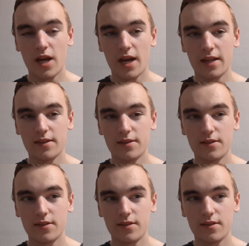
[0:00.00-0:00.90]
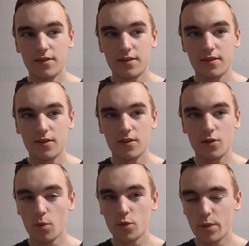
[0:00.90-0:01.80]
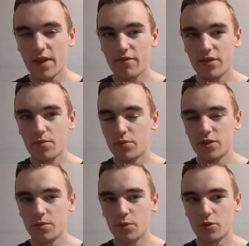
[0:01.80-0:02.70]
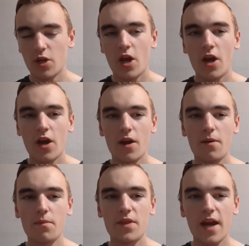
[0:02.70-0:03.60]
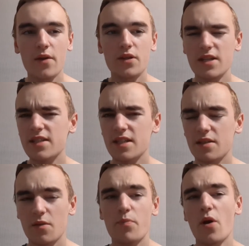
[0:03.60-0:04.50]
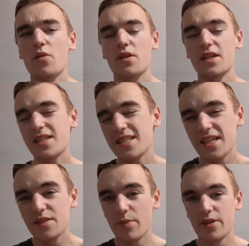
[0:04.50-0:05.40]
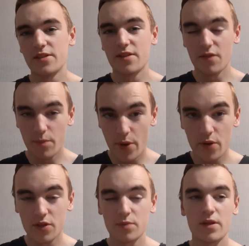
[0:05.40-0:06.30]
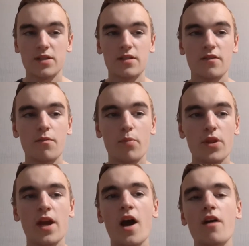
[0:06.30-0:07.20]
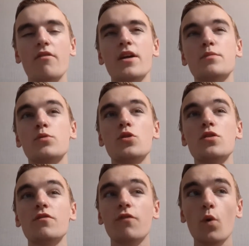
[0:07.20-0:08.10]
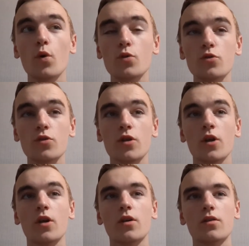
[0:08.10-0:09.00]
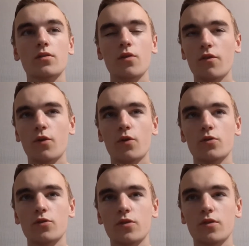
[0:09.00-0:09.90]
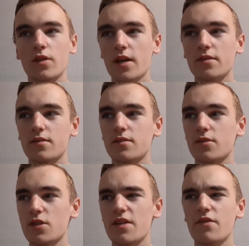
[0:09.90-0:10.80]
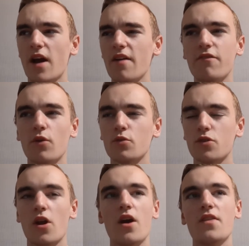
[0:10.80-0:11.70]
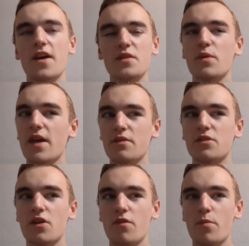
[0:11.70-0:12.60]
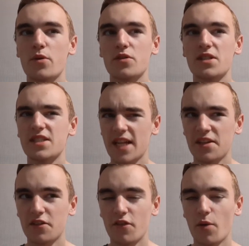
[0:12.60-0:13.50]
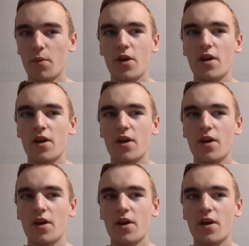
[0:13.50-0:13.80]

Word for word: and comes with everything pretty much. Um, the Audi is the both it is expensive, they're both expensive, but the RS produces 400, not 400. That doesn't even have 400. That's without its overboost in standard form.